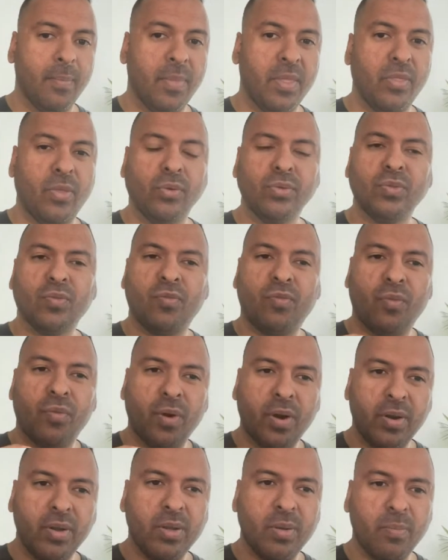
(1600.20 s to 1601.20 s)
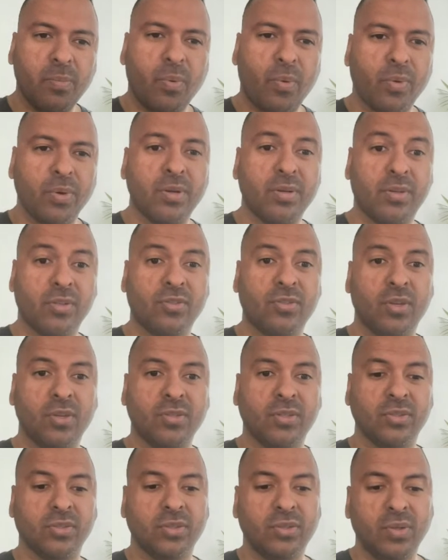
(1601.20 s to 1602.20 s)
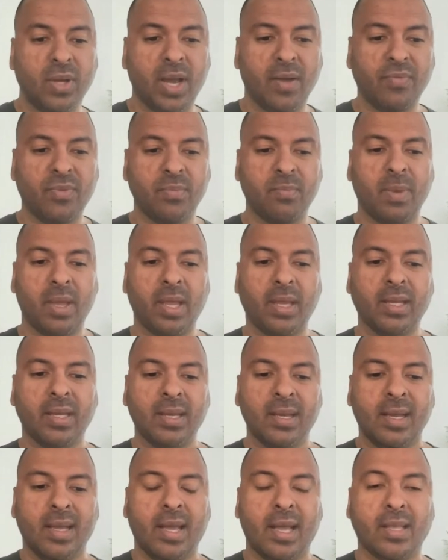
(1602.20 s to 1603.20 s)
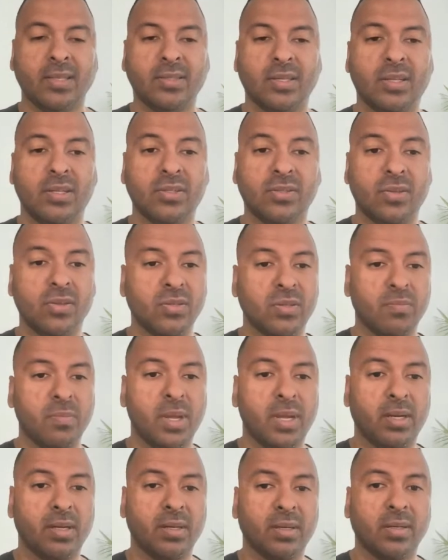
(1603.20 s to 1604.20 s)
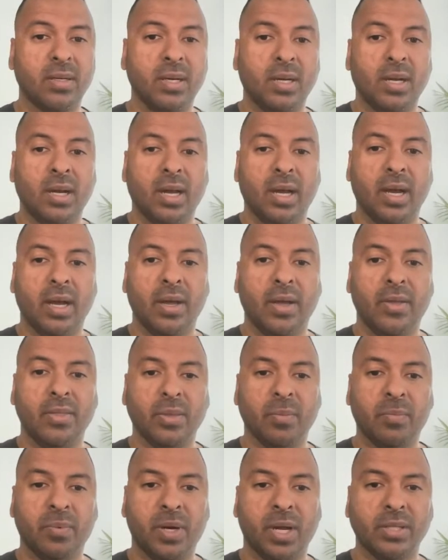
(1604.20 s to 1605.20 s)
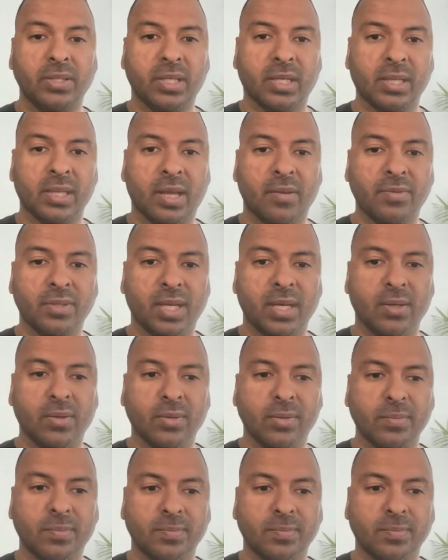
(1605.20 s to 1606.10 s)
Those are very important decisions you have to make as a decision maker in the project lifecycle.